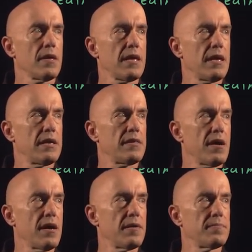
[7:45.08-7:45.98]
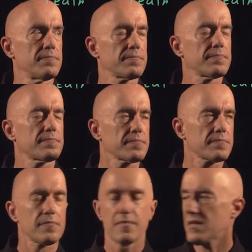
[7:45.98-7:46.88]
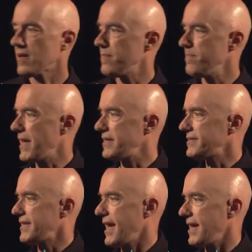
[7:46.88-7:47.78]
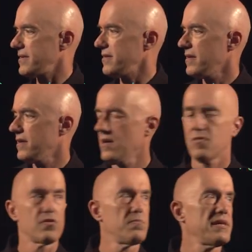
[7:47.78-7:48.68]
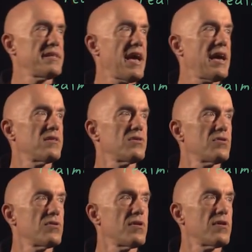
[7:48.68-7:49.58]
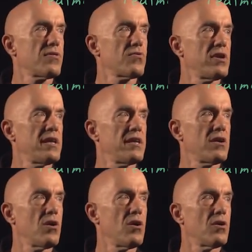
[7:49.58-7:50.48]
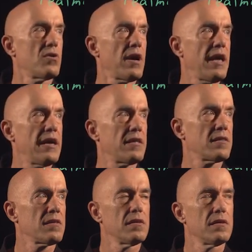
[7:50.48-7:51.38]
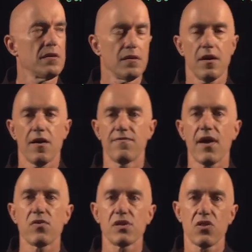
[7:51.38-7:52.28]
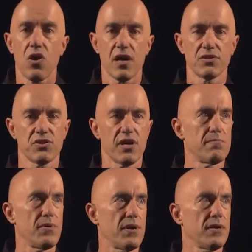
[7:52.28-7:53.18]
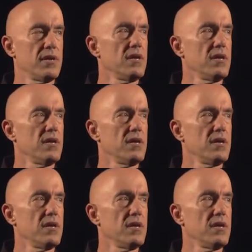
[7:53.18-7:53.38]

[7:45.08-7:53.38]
in um, base 10 would be 10 to the 308, a very large number.